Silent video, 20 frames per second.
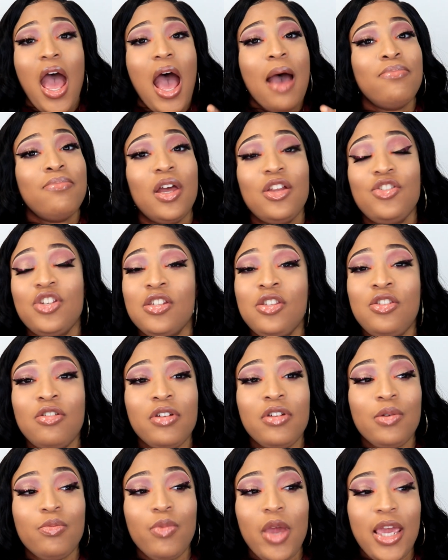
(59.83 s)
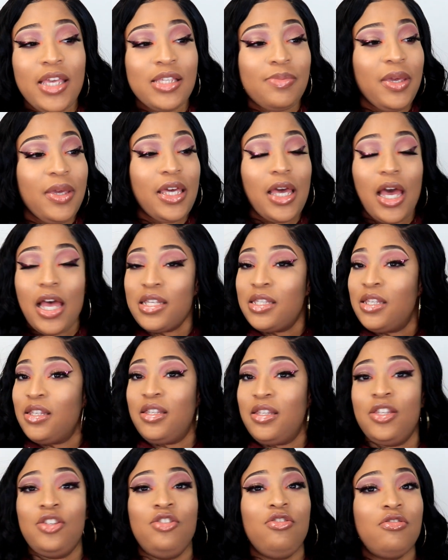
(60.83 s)
I'm not just doing wigs because
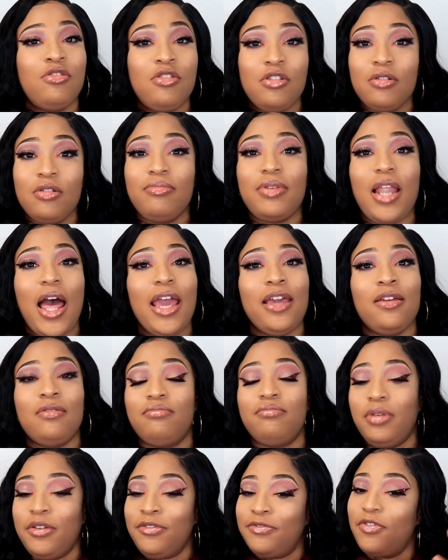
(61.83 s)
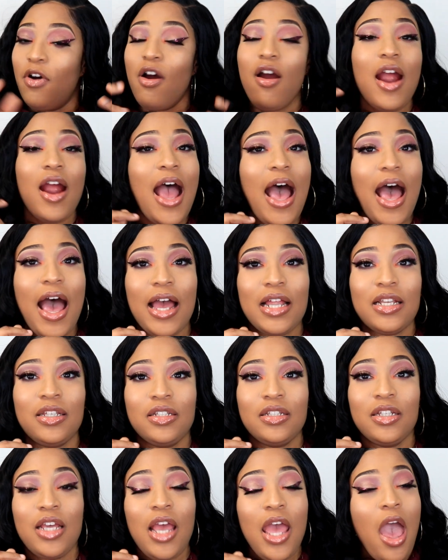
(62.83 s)
this is YouTube. Like,
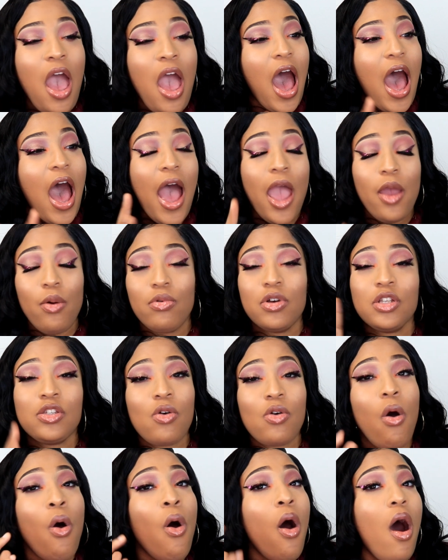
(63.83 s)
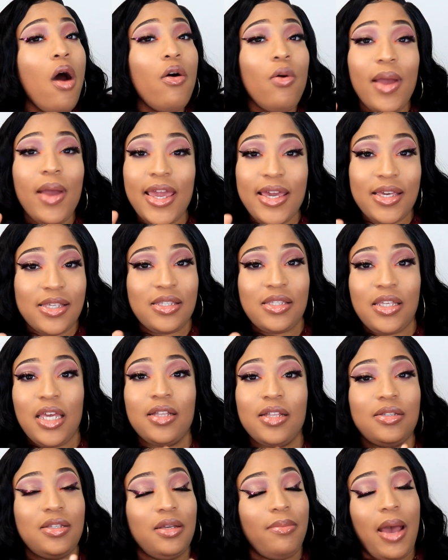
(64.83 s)
beforehand, I was always
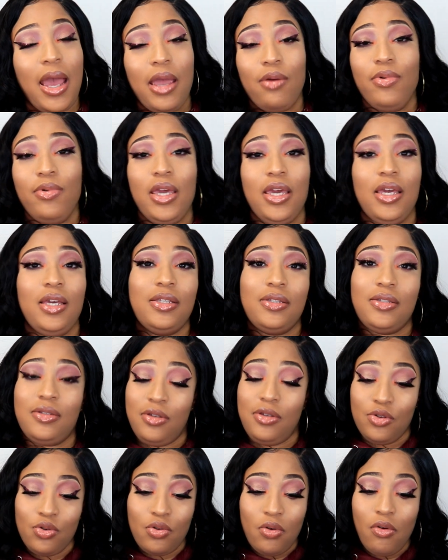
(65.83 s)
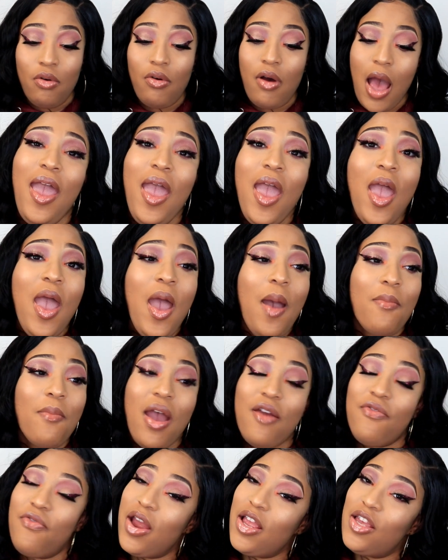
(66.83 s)
into my wigs, you know.
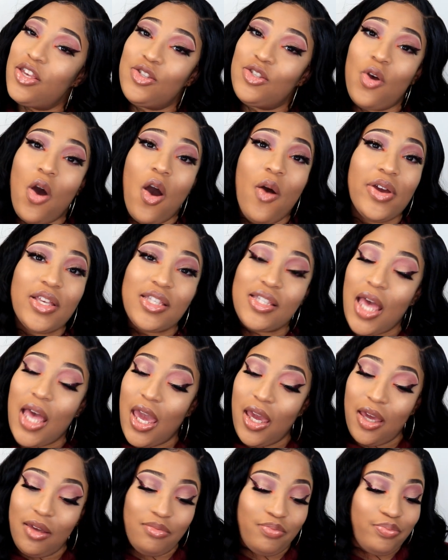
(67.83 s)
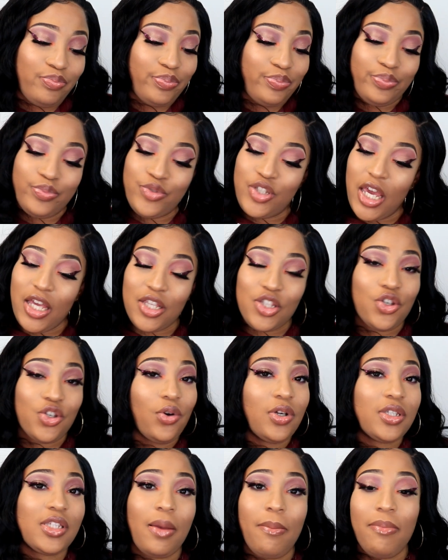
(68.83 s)
My friend used to always like take
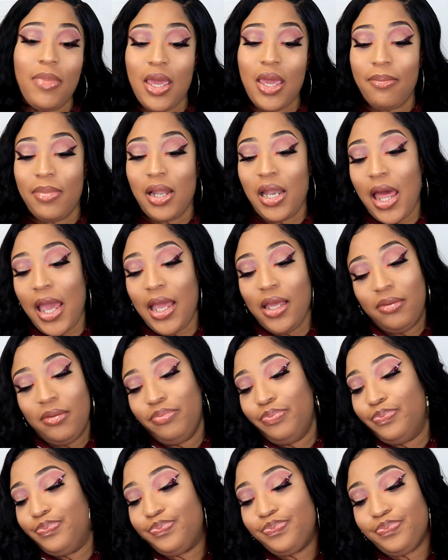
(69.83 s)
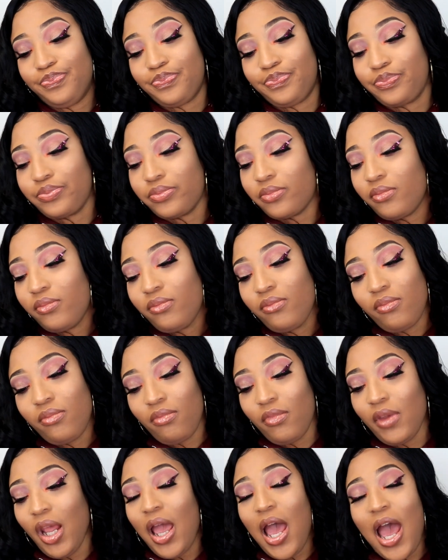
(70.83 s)
jokes on me, but like
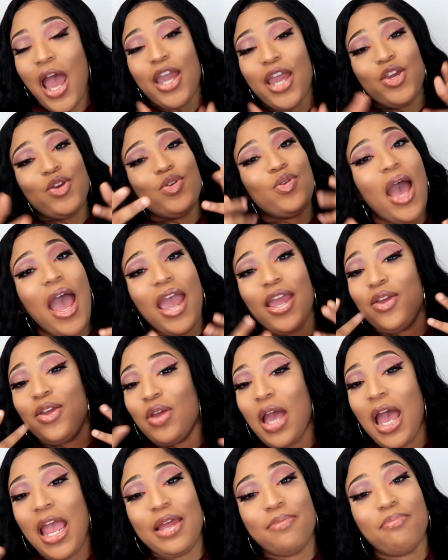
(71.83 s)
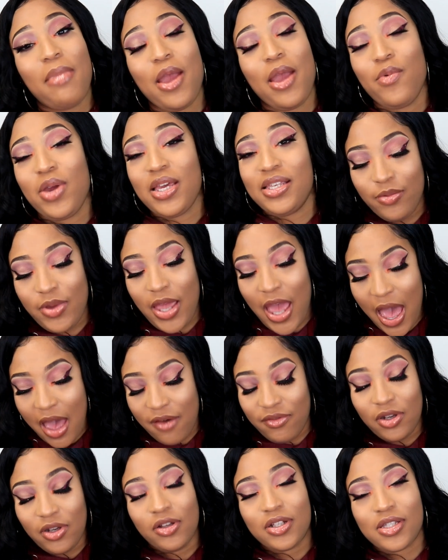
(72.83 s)
I and my wig, we
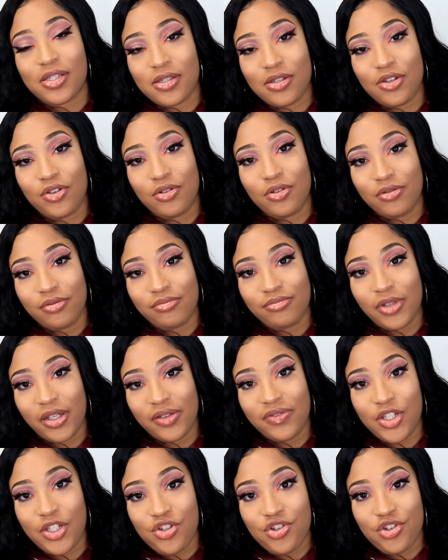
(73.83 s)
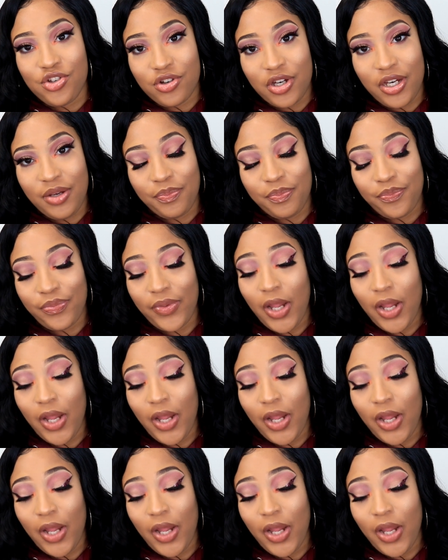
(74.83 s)
have a lot, you know, of history.